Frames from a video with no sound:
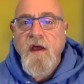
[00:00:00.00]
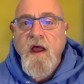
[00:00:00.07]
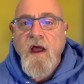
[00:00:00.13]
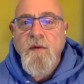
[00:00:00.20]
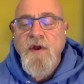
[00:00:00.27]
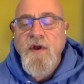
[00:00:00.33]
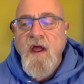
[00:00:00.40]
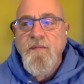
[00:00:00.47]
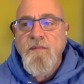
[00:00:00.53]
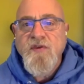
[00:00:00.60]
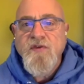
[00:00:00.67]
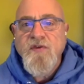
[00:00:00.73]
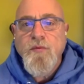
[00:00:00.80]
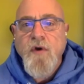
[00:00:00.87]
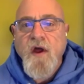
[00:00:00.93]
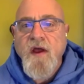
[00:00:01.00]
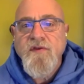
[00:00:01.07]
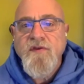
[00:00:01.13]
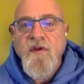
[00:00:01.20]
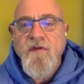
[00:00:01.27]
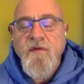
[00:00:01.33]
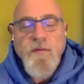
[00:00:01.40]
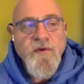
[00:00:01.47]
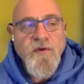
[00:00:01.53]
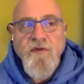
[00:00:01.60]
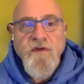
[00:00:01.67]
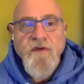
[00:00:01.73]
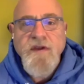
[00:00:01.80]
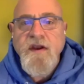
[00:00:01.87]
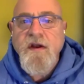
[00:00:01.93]
I would not be surprised if it was
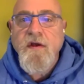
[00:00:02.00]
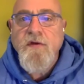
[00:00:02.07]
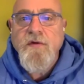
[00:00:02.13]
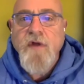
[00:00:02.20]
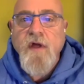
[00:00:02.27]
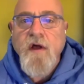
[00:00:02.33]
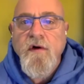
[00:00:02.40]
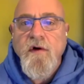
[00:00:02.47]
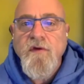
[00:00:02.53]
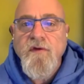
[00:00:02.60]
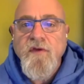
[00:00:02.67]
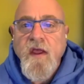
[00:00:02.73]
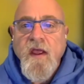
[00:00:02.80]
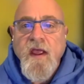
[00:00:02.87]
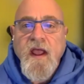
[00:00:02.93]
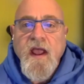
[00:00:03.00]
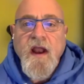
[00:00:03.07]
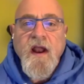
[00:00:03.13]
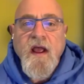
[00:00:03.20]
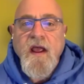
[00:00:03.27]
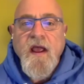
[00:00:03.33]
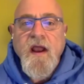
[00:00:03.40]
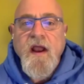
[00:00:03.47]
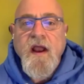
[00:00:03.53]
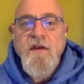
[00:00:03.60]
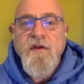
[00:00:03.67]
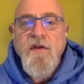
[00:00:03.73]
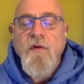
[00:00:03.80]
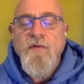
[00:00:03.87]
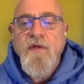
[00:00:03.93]
fifteen hundred dollars, and I and I
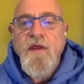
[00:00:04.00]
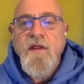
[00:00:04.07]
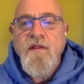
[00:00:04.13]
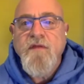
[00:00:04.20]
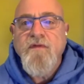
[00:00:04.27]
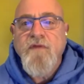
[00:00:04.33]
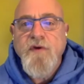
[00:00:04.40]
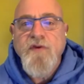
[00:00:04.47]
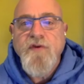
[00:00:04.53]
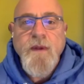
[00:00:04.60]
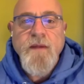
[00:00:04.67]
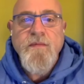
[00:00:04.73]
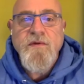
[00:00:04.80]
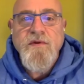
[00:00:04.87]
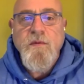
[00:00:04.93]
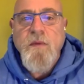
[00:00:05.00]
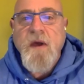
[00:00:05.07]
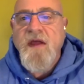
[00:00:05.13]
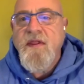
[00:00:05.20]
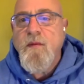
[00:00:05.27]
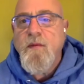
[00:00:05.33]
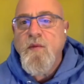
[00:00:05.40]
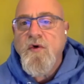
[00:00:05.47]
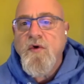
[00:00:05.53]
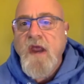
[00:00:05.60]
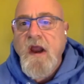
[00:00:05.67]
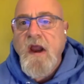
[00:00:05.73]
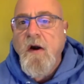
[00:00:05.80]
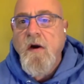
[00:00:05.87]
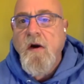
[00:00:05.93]
don't think the first people to buy them will
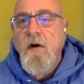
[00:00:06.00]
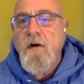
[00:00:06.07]
care.